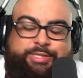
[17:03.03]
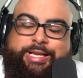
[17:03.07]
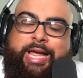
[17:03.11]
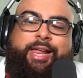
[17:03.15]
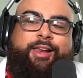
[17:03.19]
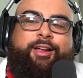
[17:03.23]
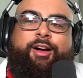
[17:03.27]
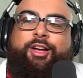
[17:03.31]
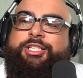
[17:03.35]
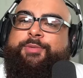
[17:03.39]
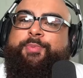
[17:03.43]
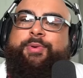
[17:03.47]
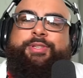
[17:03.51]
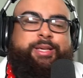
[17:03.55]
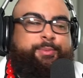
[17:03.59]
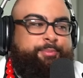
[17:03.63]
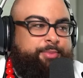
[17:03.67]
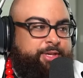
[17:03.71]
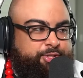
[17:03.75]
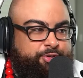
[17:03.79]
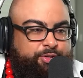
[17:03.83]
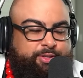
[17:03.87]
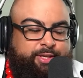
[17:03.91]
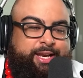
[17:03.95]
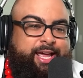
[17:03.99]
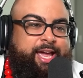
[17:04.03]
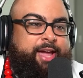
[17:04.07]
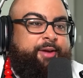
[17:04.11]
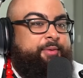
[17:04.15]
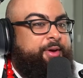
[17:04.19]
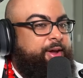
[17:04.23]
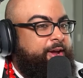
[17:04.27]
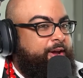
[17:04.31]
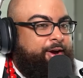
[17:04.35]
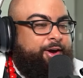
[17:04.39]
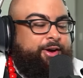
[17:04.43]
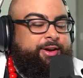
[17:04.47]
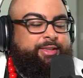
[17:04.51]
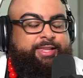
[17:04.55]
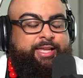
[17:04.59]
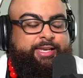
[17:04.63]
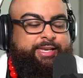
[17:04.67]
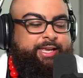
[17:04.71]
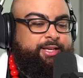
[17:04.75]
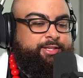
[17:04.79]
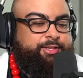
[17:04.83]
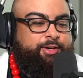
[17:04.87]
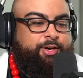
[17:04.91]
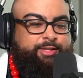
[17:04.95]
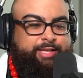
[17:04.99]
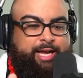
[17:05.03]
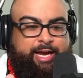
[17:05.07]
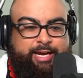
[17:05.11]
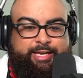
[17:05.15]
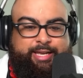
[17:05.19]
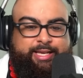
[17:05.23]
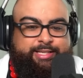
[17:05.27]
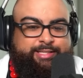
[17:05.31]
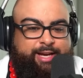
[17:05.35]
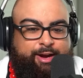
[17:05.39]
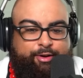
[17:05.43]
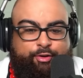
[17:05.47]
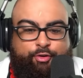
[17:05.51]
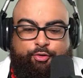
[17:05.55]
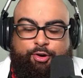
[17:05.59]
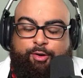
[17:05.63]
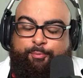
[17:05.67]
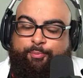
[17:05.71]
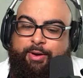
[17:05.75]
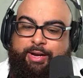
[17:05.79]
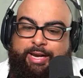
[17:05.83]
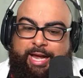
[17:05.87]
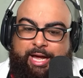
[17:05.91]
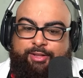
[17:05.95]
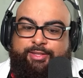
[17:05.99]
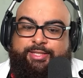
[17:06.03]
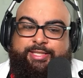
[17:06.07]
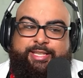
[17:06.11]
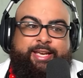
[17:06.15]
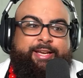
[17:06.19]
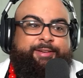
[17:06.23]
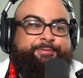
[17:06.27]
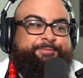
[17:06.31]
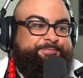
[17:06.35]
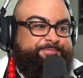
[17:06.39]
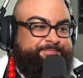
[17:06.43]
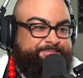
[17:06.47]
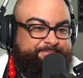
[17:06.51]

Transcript: likely 100% butchering the name. Ardinius, Ardinius, how you want to pronounce it.